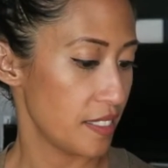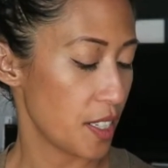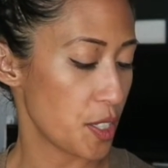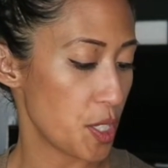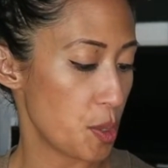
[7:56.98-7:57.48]

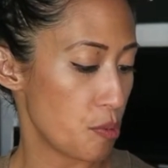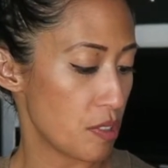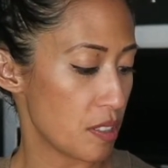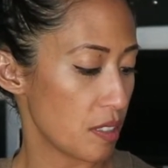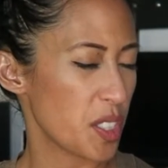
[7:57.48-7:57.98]

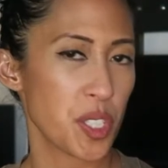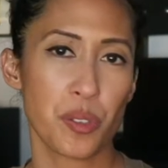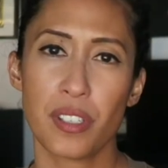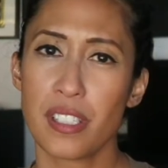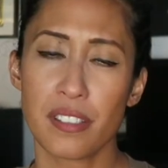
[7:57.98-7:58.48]
cartoons,
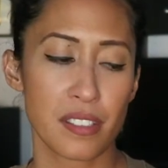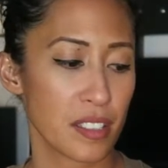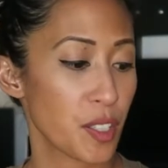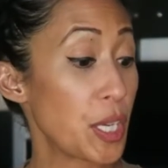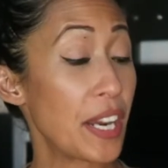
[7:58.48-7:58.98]
cartoonies?
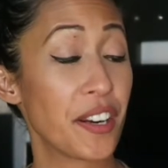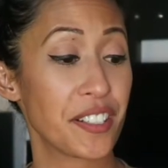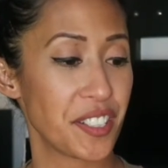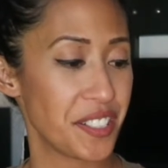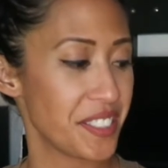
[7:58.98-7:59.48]
They're
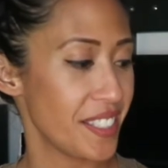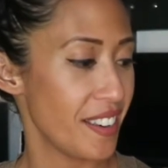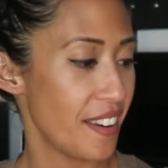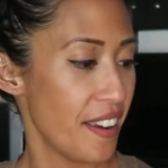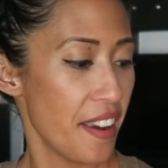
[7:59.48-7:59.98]
characters.
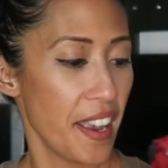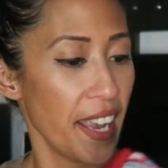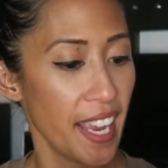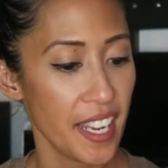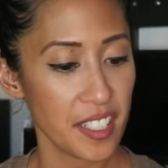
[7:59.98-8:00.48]

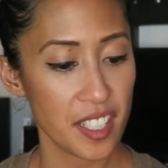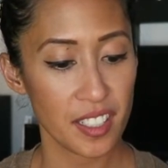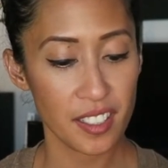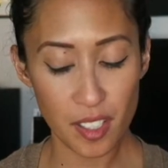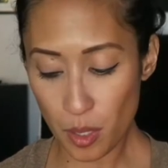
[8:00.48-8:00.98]
And
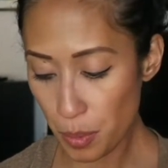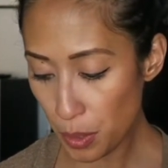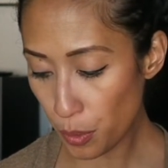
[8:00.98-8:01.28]
this would be